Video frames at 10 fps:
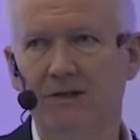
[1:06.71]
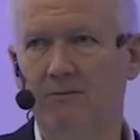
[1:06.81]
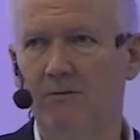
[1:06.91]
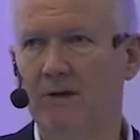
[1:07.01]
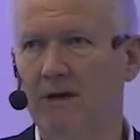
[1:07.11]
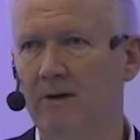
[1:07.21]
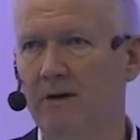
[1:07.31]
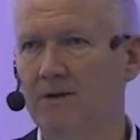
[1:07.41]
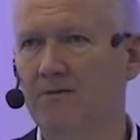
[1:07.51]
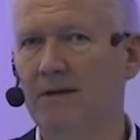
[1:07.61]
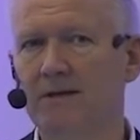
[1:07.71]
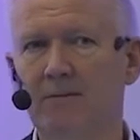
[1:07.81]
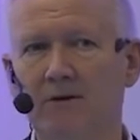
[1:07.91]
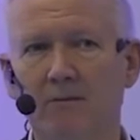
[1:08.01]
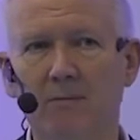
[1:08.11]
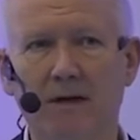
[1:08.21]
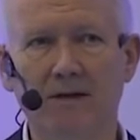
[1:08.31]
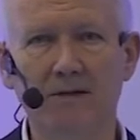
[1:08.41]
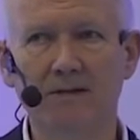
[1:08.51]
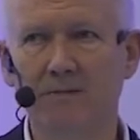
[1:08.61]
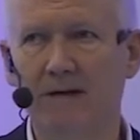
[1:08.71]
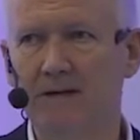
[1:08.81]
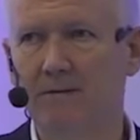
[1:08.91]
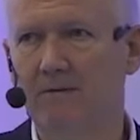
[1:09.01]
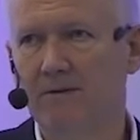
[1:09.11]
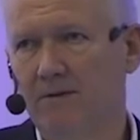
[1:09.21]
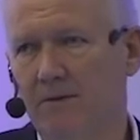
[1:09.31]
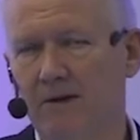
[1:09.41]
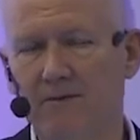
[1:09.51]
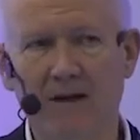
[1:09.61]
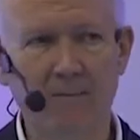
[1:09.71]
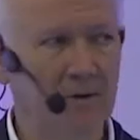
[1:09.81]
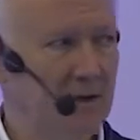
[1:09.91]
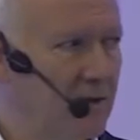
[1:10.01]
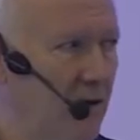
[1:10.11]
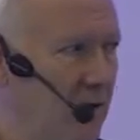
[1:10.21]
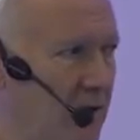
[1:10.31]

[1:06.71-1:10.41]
It would be about £20 million, $25 million.